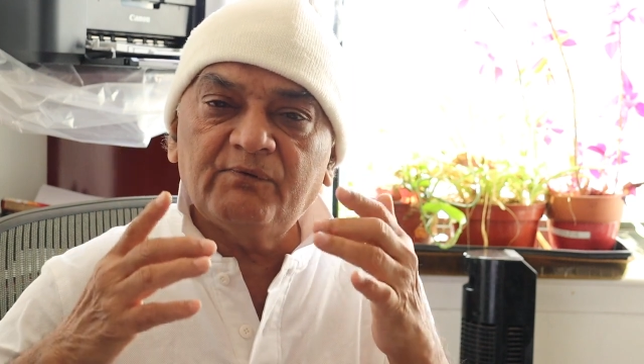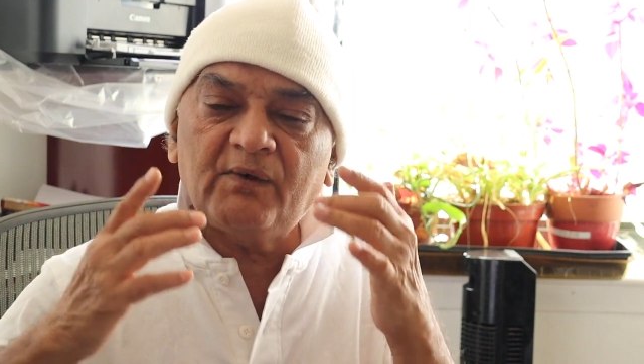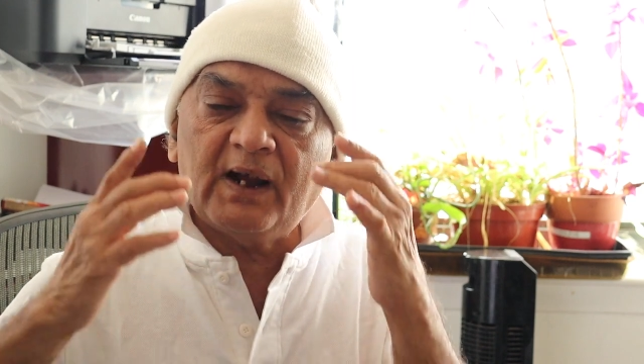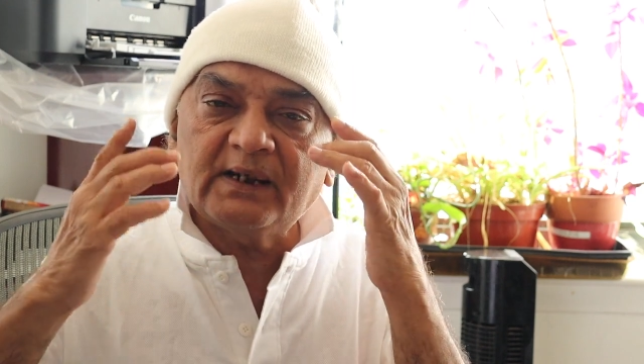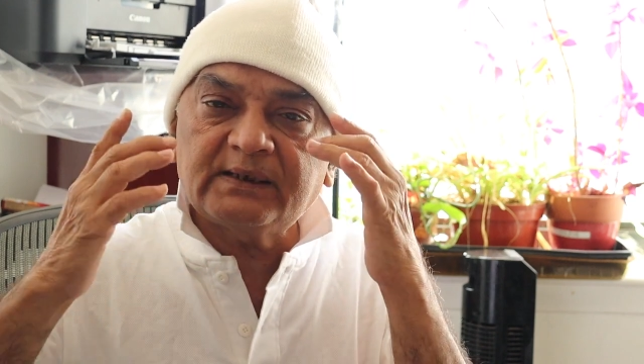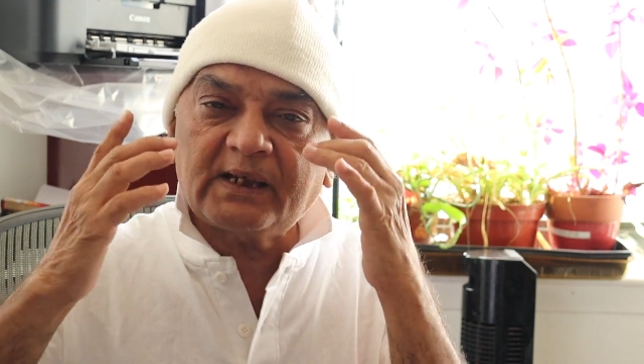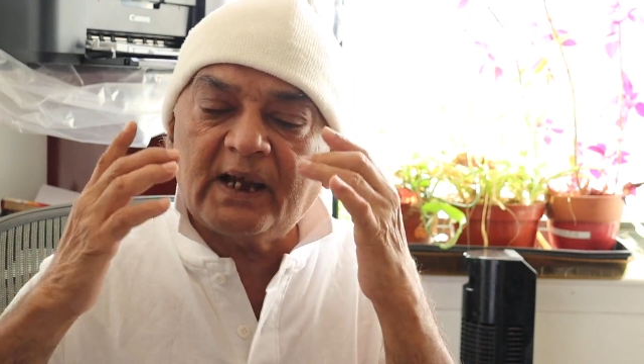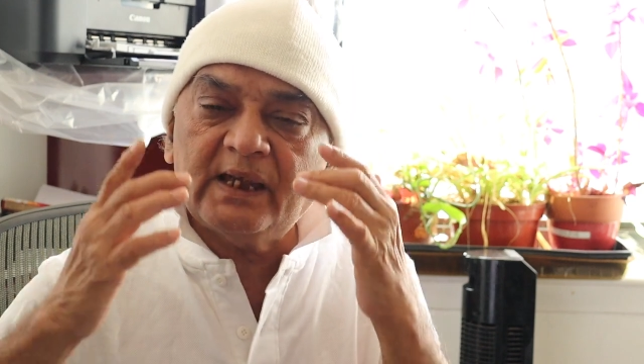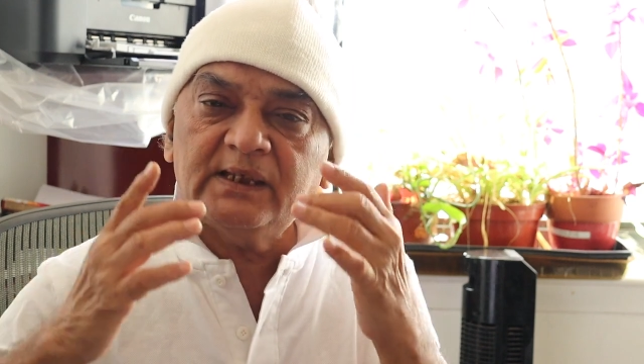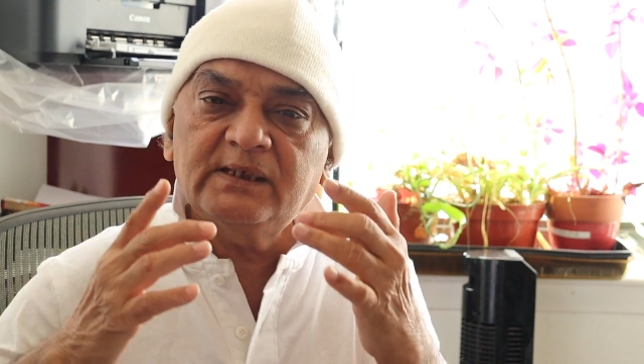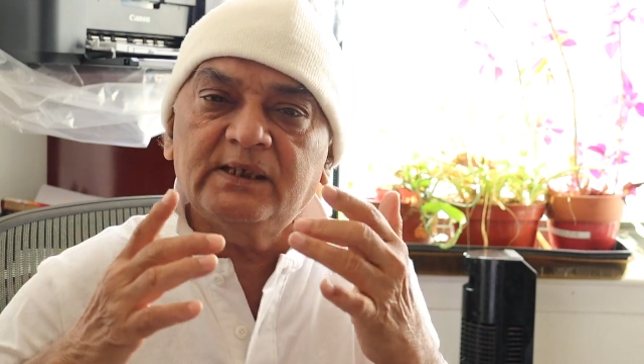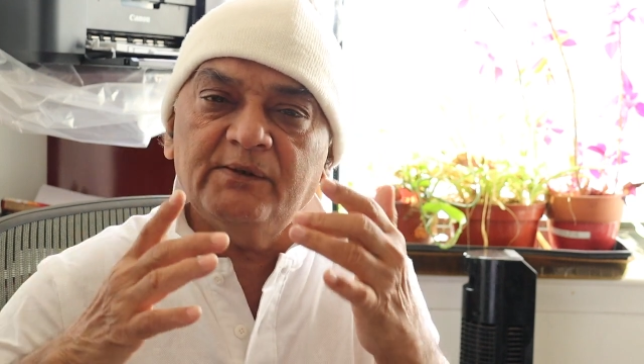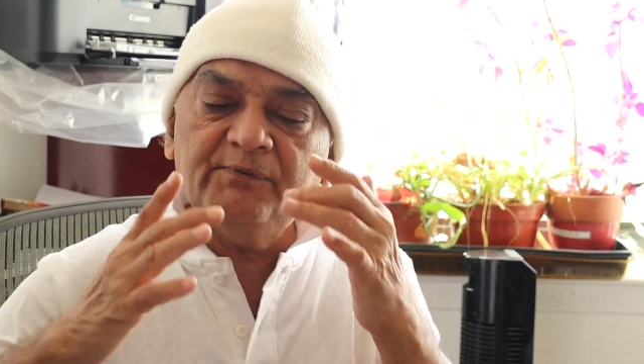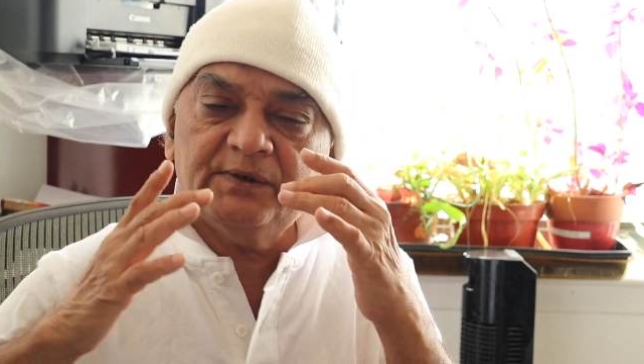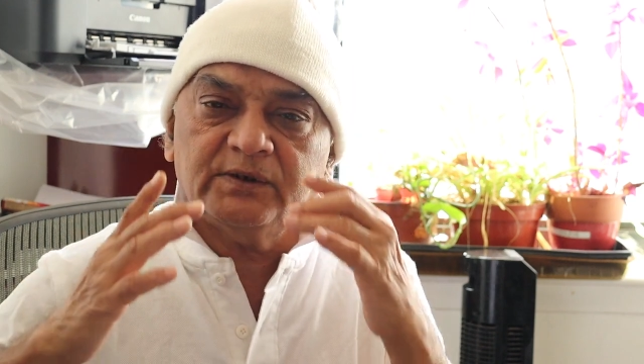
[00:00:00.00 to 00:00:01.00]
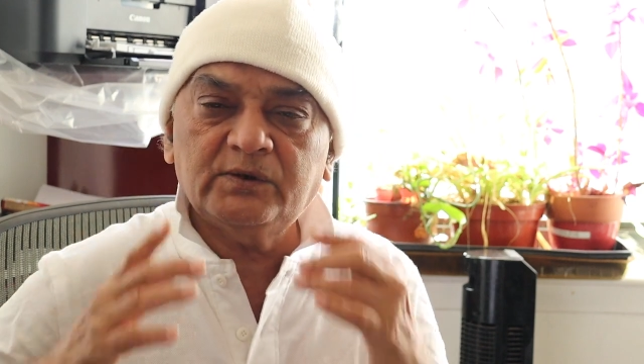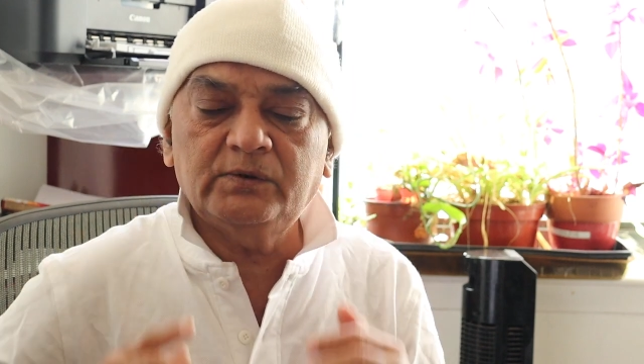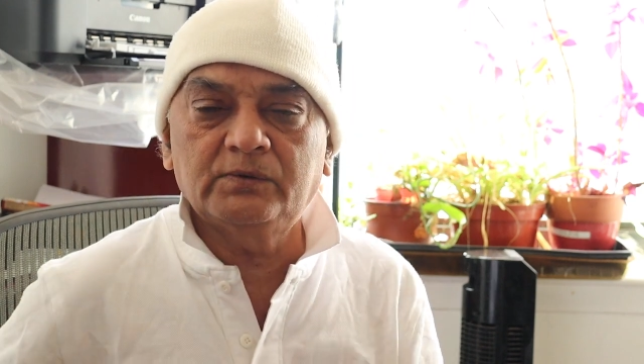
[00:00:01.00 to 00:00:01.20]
what I give to